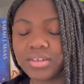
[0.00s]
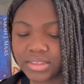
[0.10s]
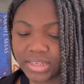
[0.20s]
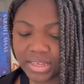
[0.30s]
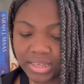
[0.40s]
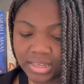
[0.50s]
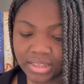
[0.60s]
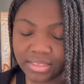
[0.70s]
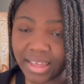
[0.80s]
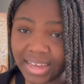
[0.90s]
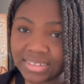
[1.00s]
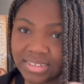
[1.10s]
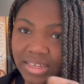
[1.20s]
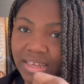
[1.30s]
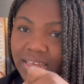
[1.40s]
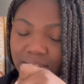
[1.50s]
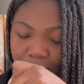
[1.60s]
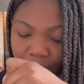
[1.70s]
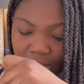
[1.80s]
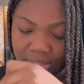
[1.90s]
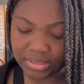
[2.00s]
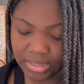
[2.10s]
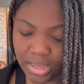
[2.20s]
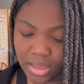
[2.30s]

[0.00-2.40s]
the last thing in the box